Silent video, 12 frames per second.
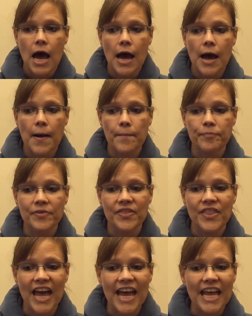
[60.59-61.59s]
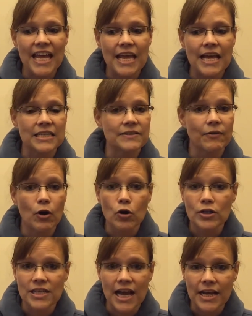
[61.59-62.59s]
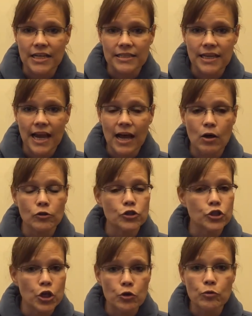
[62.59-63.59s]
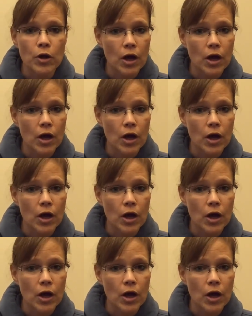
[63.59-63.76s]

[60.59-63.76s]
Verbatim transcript: Um, they, as far as I could tell, do